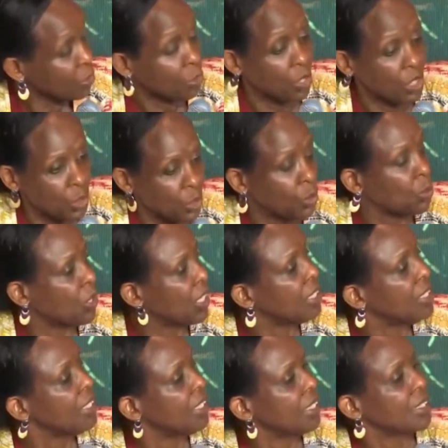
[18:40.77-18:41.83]
to ensure
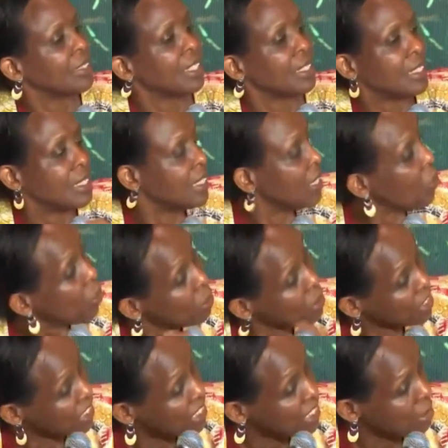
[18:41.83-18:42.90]
that the whole
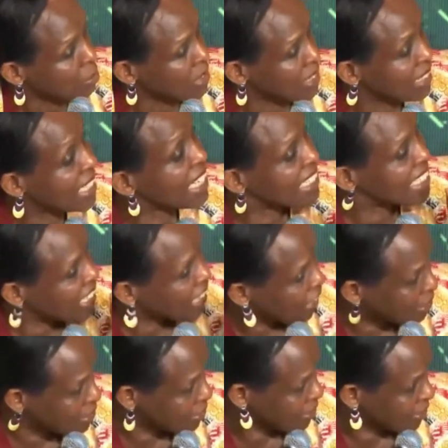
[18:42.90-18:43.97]
system stays
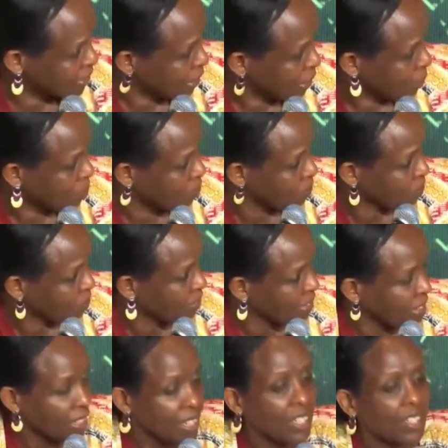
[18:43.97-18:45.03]
healthy?
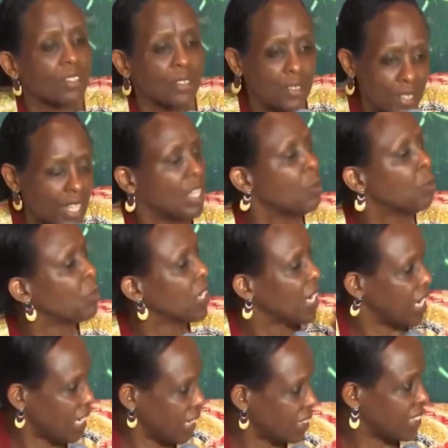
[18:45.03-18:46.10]
Then we
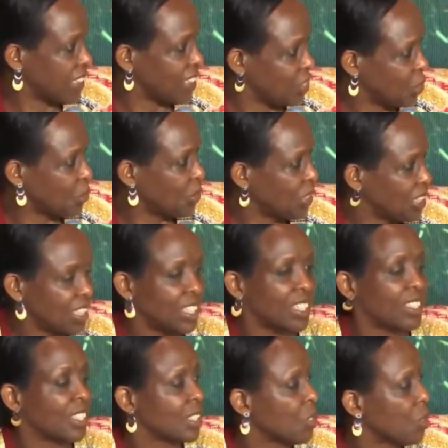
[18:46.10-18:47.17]
can actually ensure
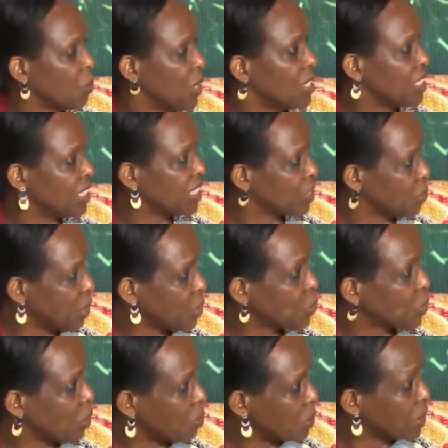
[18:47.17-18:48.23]
that our world is going
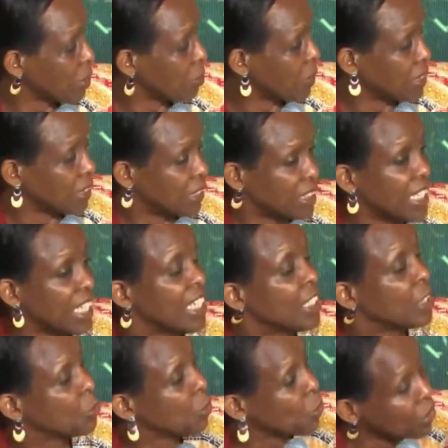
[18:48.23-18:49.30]
to a better place.
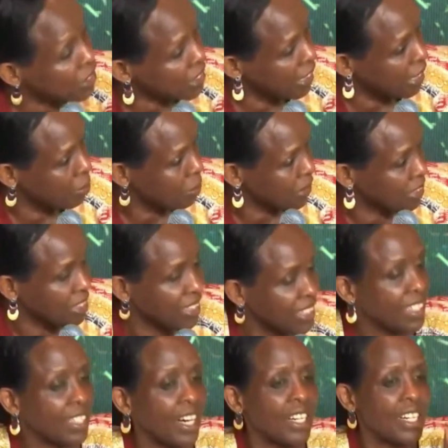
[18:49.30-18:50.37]
It will not happen
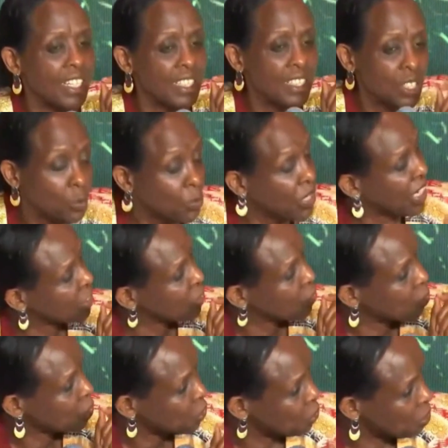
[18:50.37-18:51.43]
unless we as
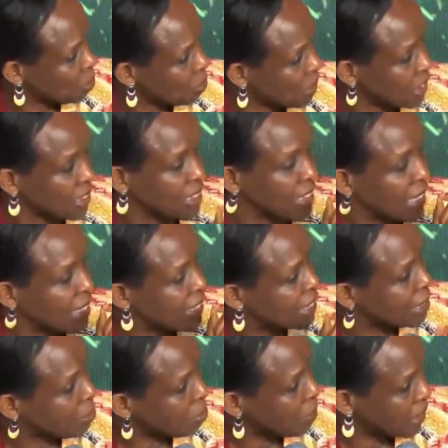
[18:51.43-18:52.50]
consumers start
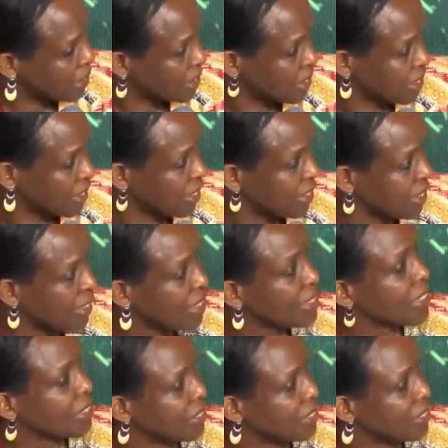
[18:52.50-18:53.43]
demanding that